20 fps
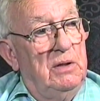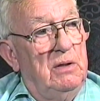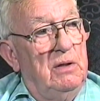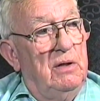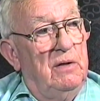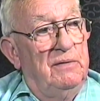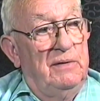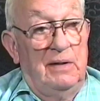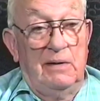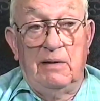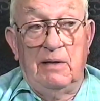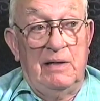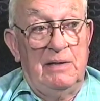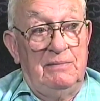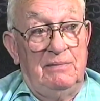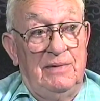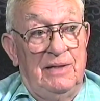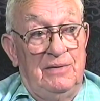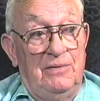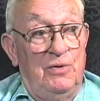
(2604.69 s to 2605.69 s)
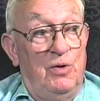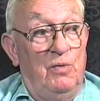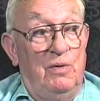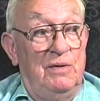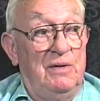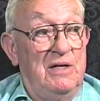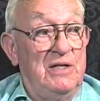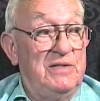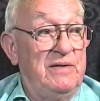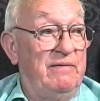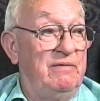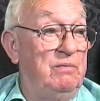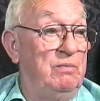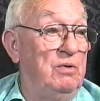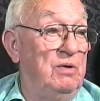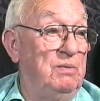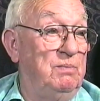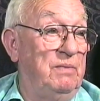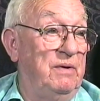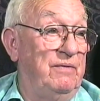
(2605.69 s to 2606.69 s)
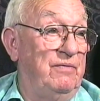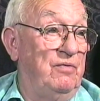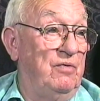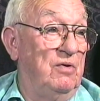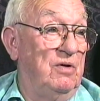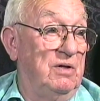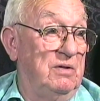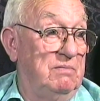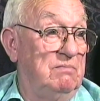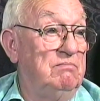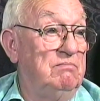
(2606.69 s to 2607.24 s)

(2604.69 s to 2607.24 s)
uh, that, that no one has ever built before.